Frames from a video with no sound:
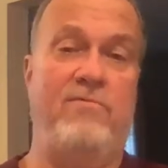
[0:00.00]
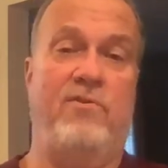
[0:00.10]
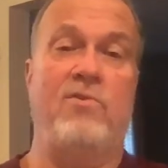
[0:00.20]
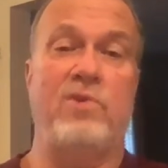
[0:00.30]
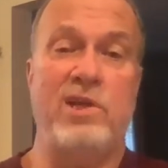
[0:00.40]
have
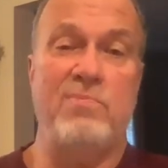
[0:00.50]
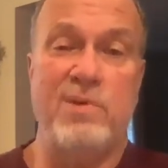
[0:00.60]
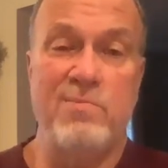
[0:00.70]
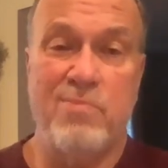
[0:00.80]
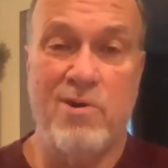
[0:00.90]
already
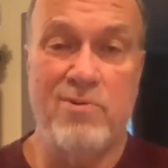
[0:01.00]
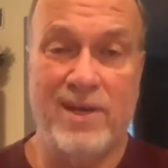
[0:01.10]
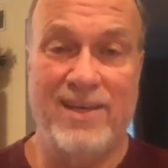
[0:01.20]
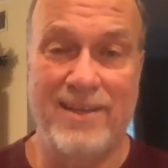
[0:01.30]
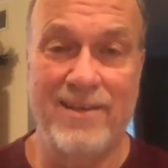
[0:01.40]
been
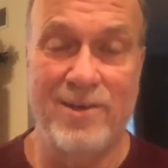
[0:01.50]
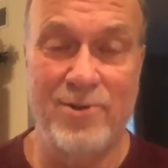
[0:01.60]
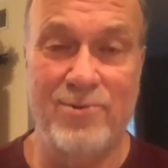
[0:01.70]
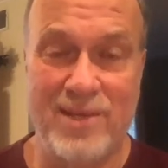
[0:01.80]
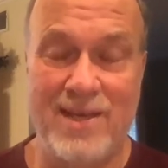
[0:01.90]
broken, you
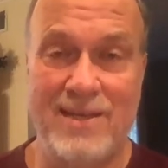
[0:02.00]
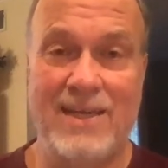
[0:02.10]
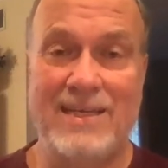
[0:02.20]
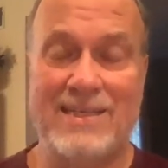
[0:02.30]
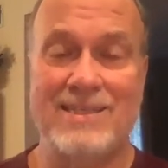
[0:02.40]
know, 10
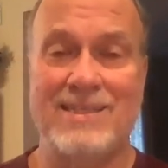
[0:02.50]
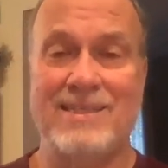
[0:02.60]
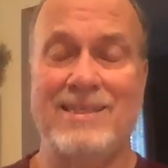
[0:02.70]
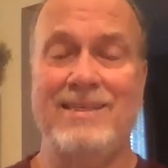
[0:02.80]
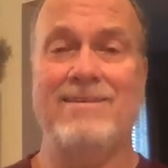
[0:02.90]
days into
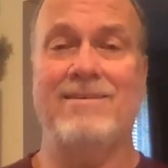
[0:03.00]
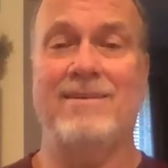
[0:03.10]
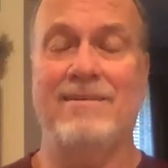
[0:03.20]
the year.